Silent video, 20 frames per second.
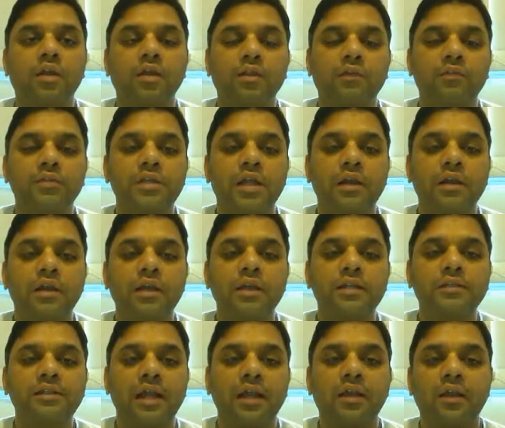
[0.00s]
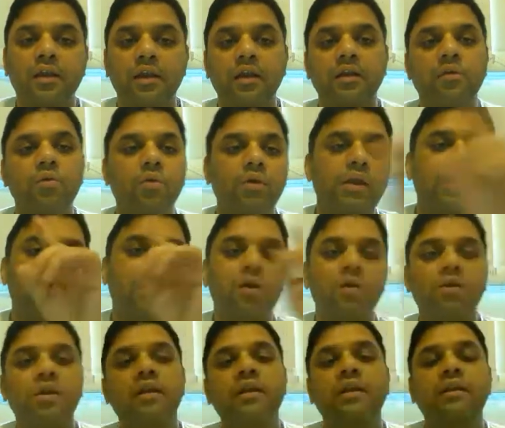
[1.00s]
There was already a sun
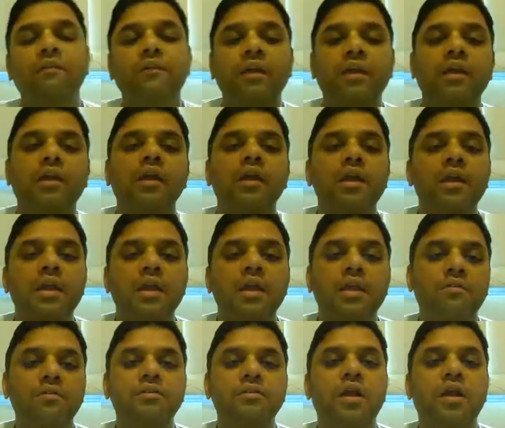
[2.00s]
going around and giving.